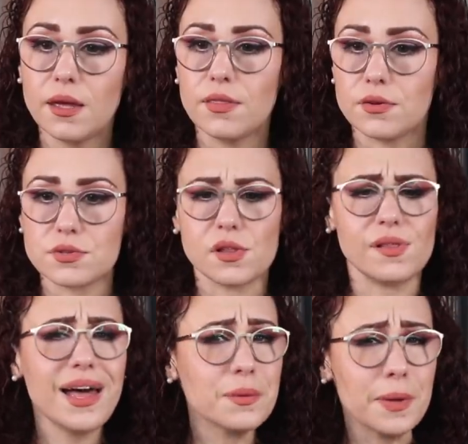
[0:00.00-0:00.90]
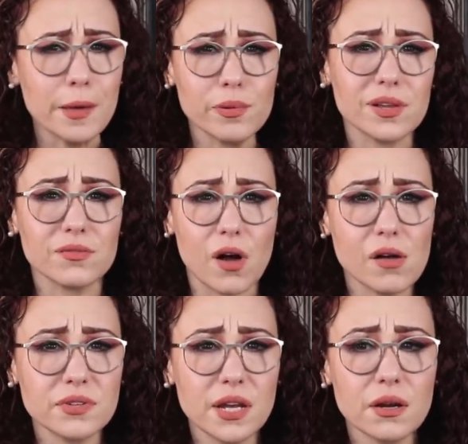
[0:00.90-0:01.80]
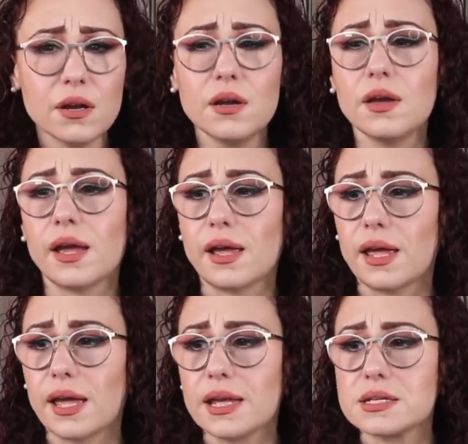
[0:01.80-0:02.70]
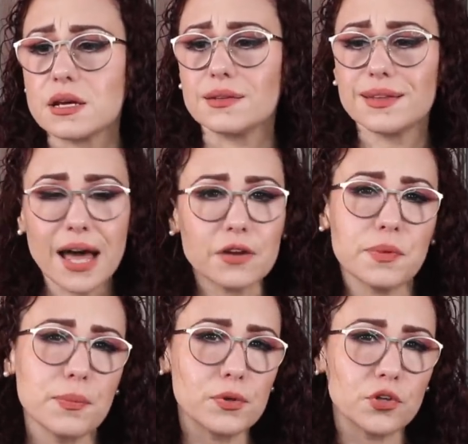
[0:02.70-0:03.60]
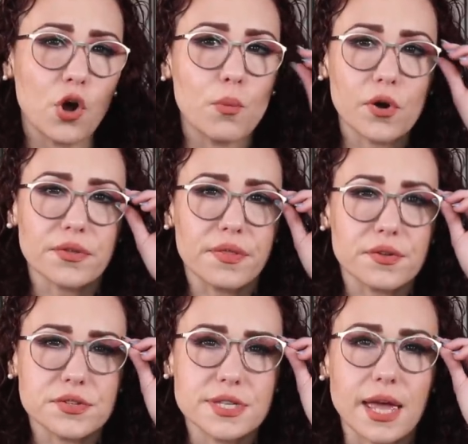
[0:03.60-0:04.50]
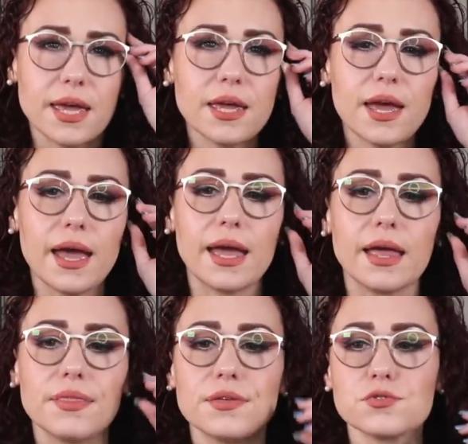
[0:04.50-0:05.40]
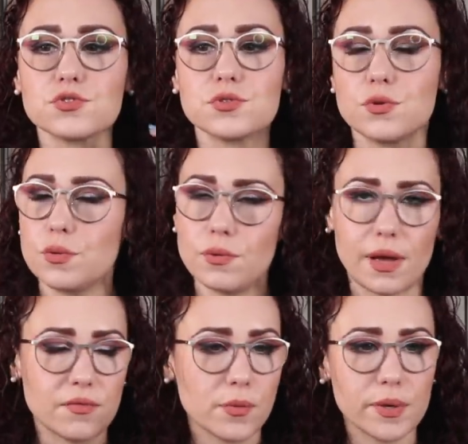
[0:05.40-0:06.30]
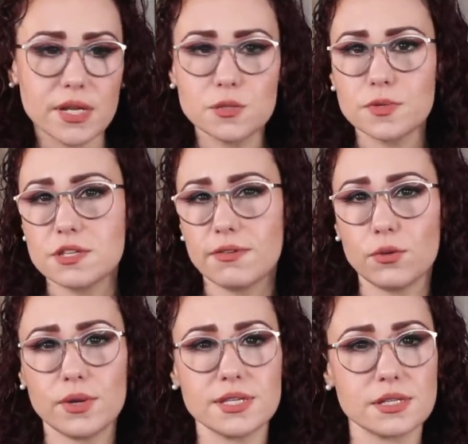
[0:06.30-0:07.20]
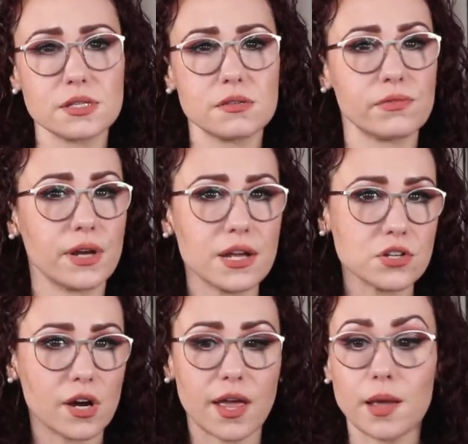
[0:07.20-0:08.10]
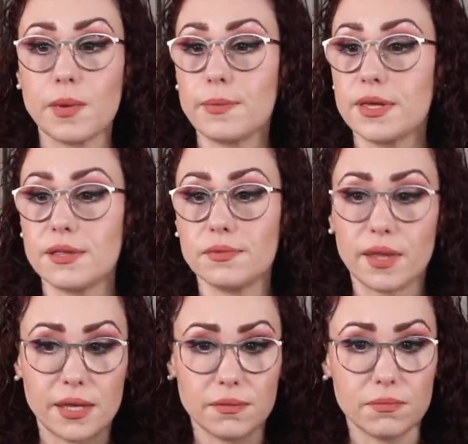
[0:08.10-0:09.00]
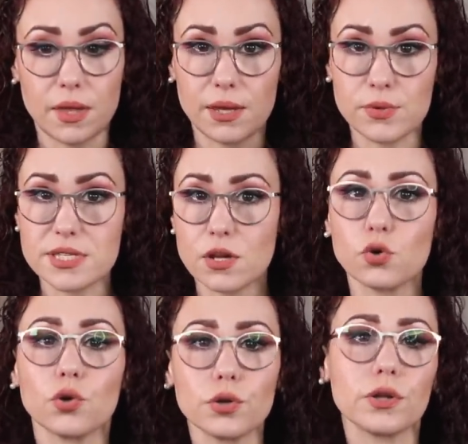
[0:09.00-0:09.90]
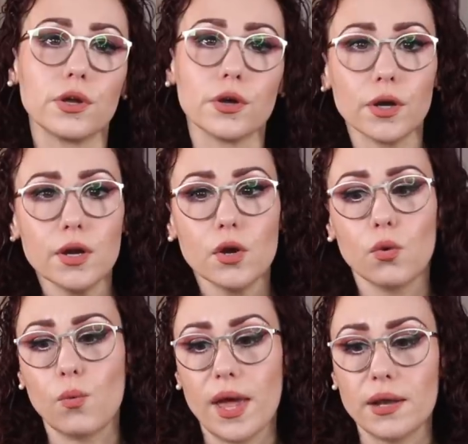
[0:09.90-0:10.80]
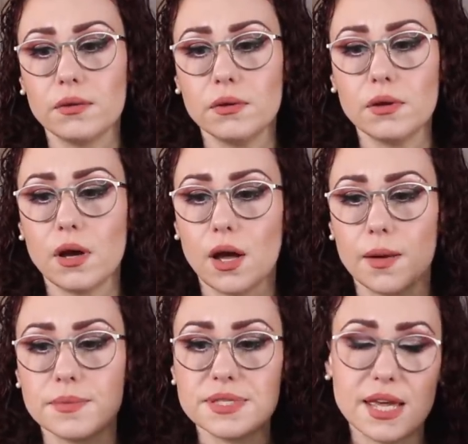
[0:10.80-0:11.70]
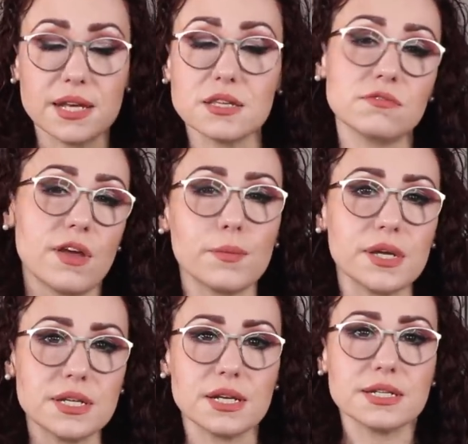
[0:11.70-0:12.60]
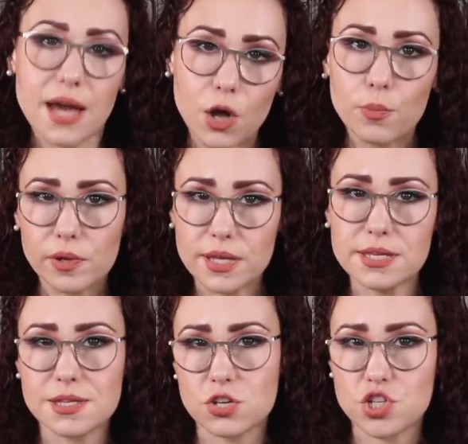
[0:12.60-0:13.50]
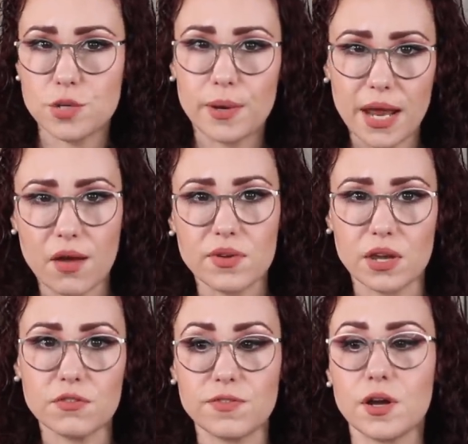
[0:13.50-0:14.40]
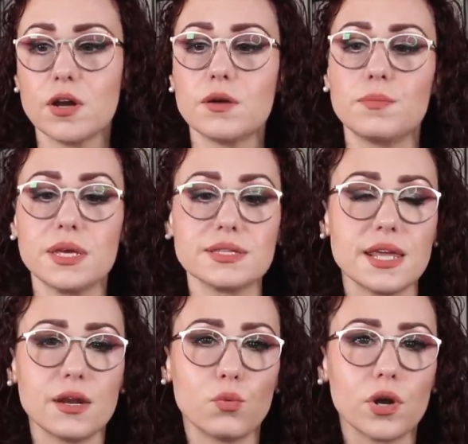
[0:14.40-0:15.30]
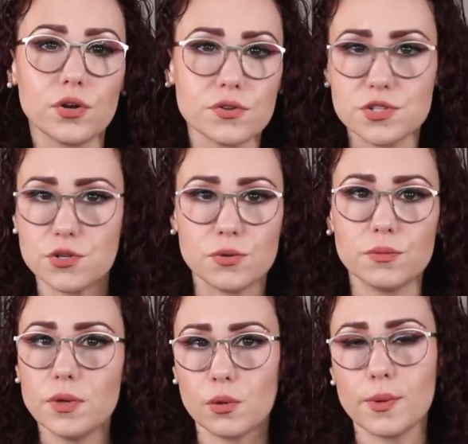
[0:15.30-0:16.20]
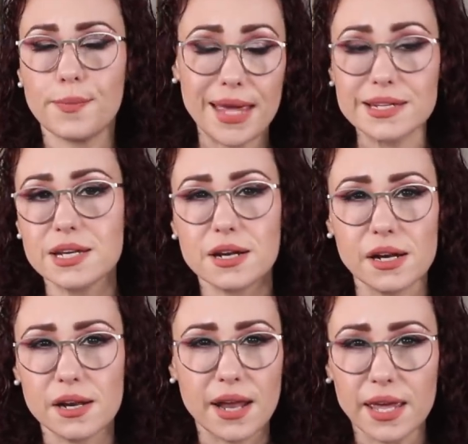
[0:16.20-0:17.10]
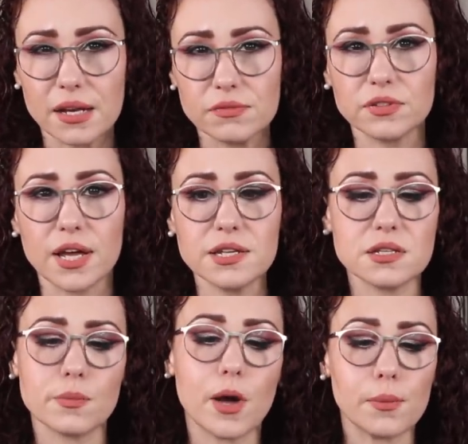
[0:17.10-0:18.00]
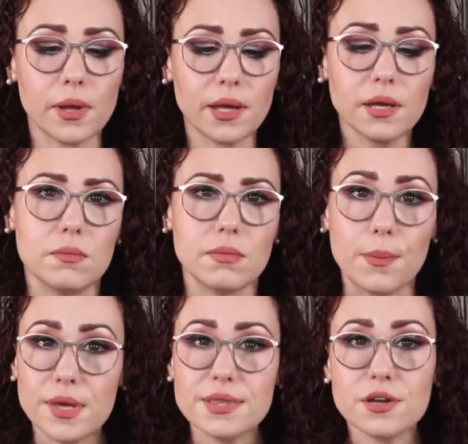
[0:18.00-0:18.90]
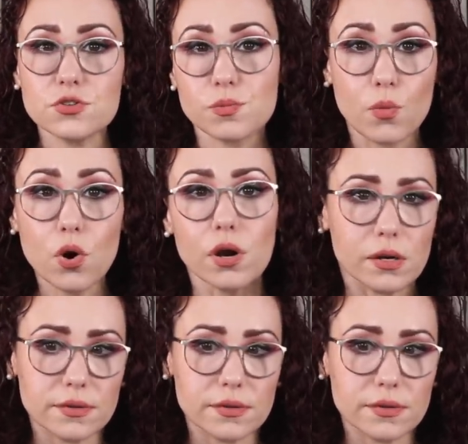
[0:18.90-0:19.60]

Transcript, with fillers: there's a lot of people involved here and a lot of people know more than they're saying. And there's everybody's specific reasons for not talking maybe like like we said earlier when um, Sandy's family didn't tell police that she'd been having an affair because they didn't want her to, you know, be painted in a negative light to the public. Maybe there's more